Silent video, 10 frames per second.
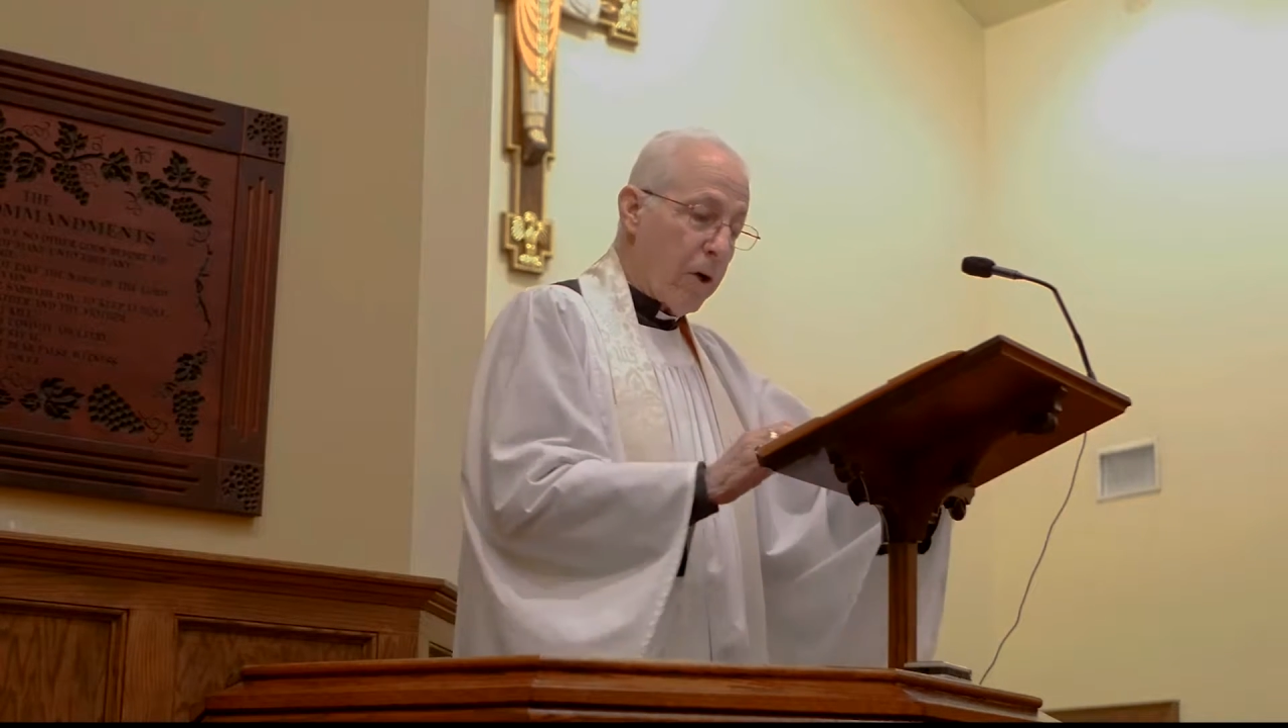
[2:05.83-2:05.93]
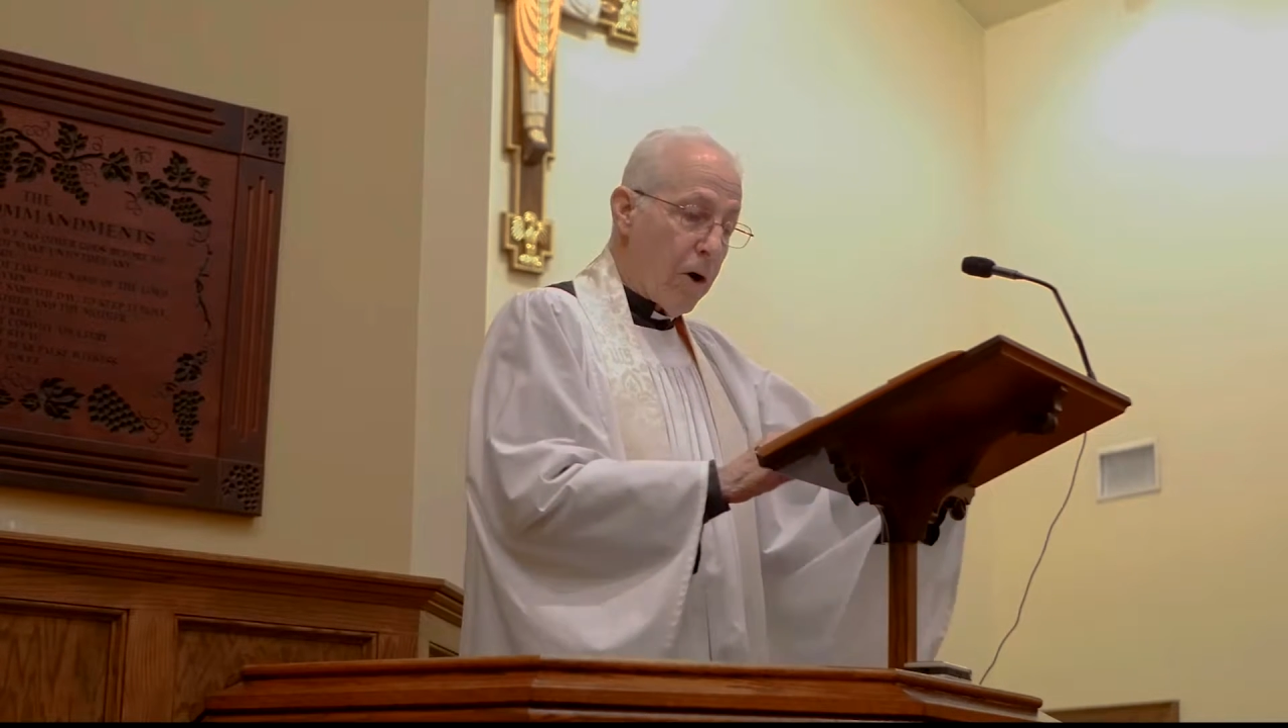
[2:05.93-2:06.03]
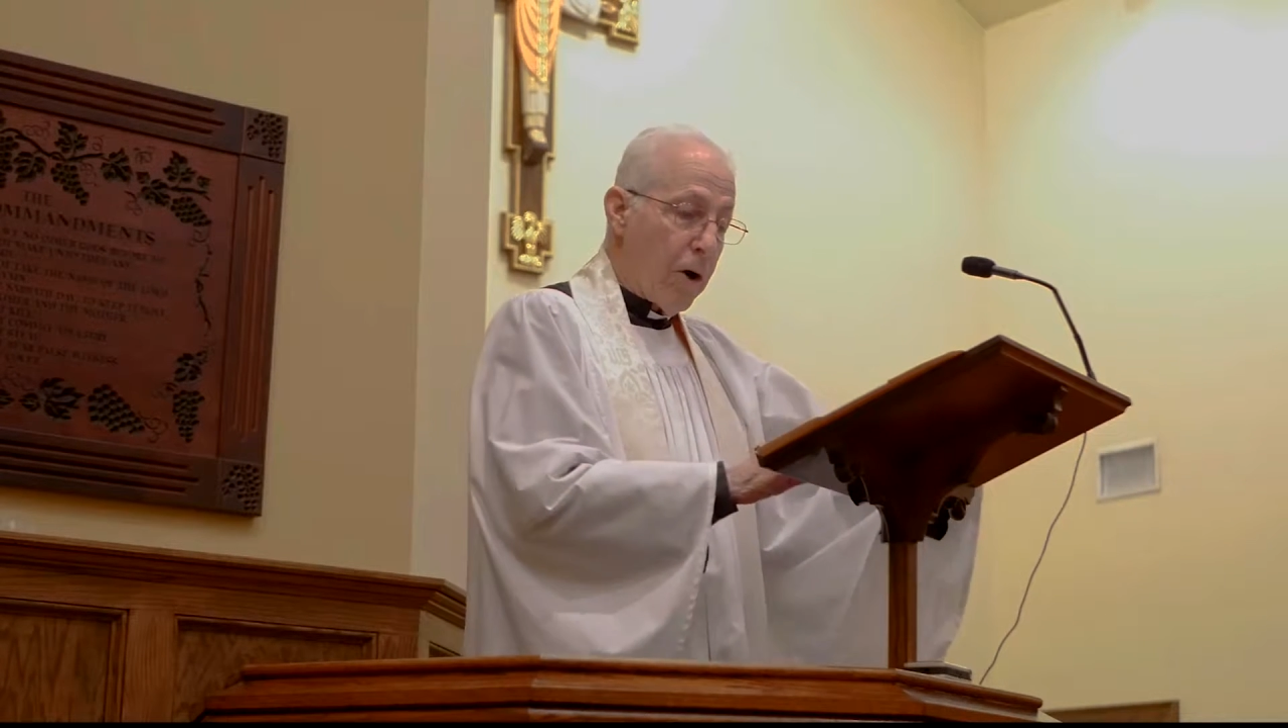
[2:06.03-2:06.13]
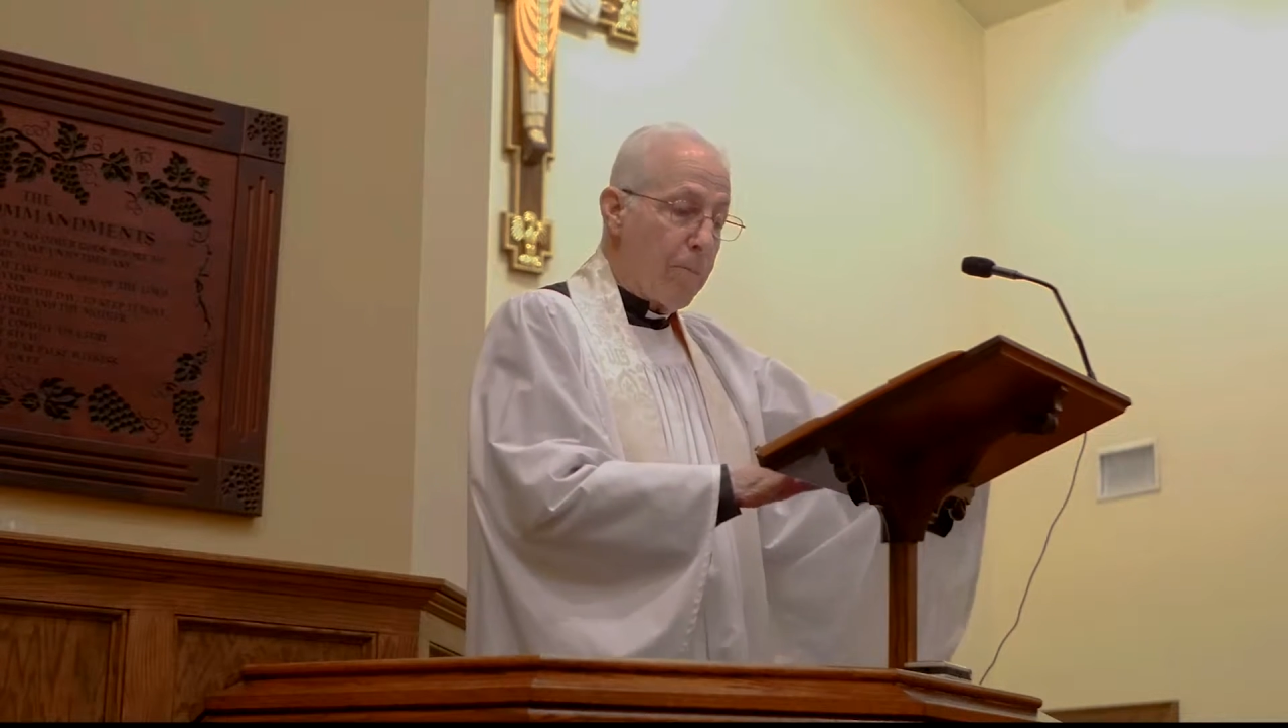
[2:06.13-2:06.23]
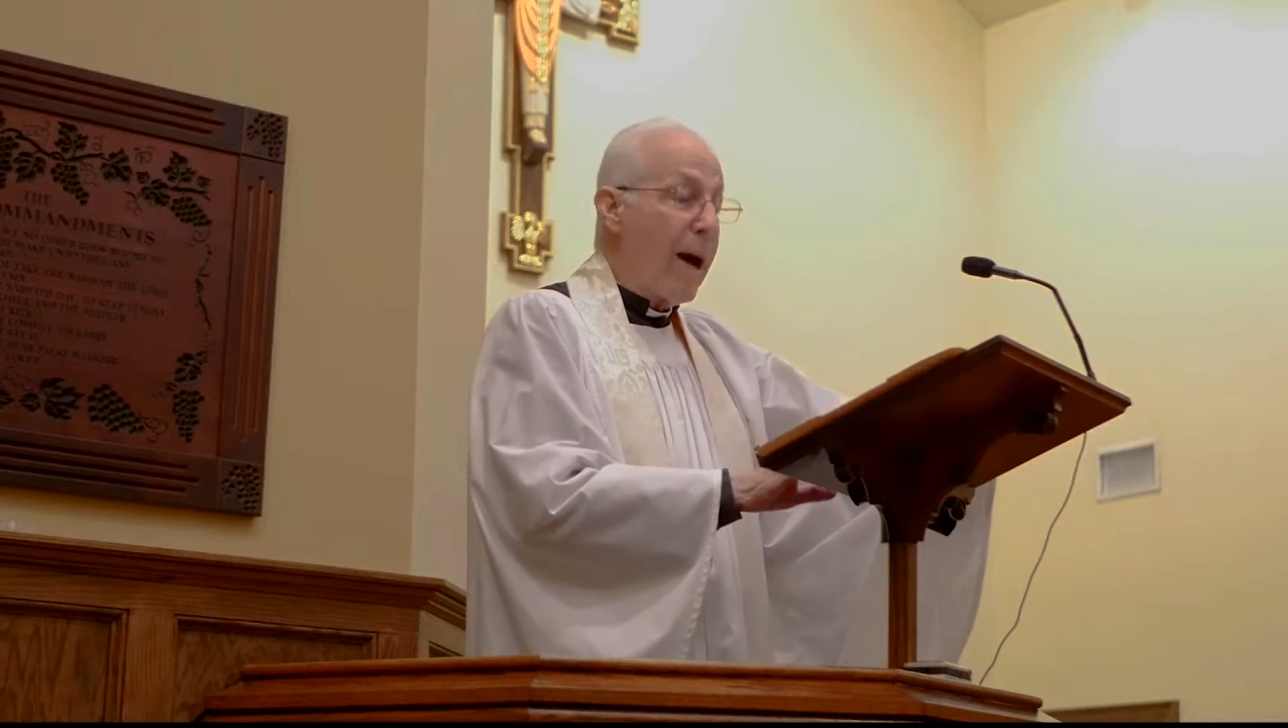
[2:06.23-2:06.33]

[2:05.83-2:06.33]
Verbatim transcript: occur